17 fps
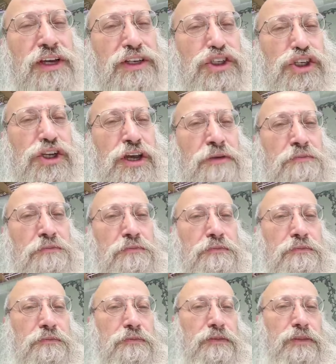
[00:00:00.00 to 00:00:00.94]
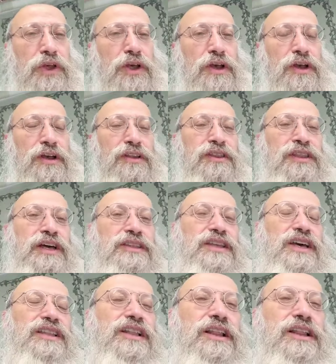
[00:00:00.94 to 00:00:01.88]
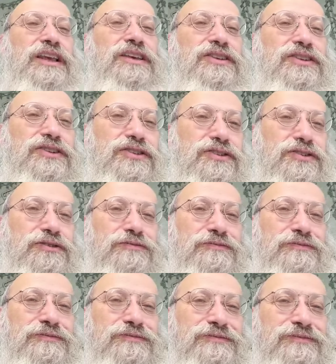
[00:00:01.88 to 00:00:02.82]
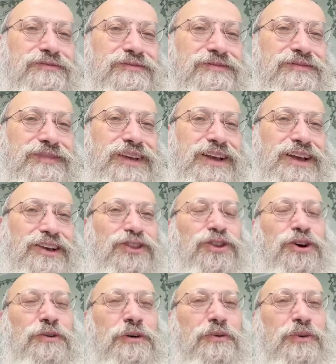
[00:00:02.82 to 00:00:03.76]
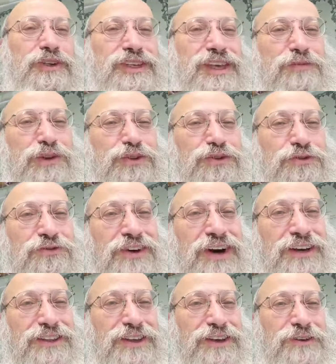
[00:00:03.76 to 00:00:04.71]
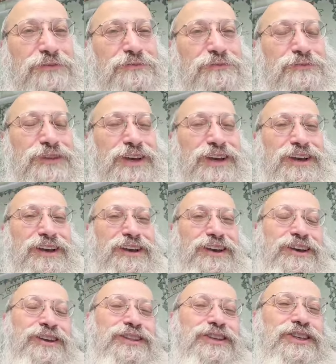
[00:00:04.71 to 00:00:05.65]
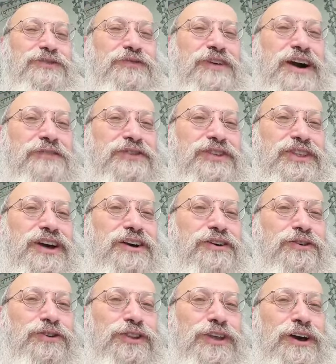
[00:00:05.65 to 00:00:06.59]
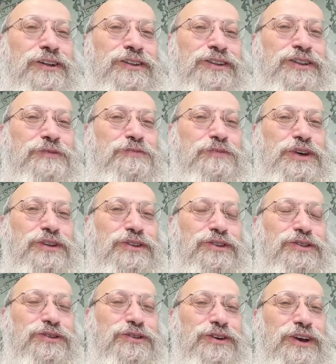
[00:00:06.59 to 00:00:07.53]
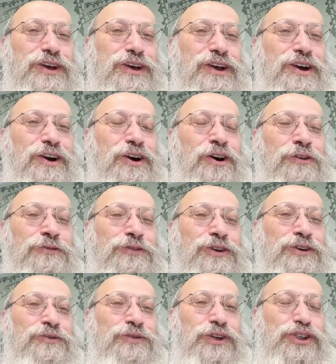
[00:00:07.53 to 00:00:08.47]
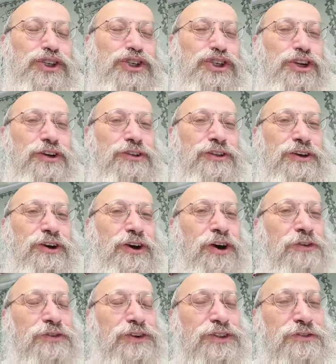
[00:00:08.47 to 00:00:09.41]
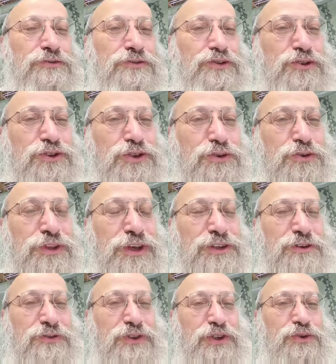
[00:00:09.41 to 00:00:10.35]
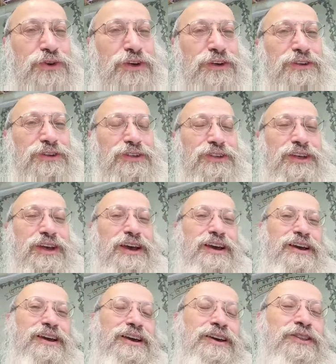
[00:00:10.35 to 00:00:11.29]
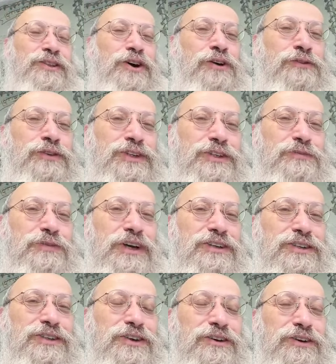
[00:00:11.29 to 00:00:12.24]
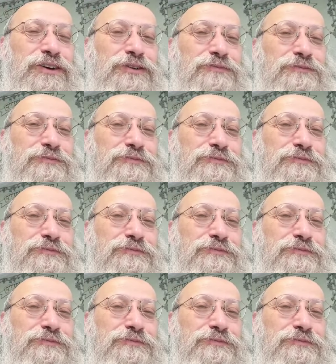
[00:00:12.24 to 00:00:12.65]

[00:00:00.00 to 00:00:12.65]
Hashem that at least no one was able to find him in his 5-star hotel in the pit over Rosh Hashanah, over the first 2 days of Sukkot, and over Simchat Torah.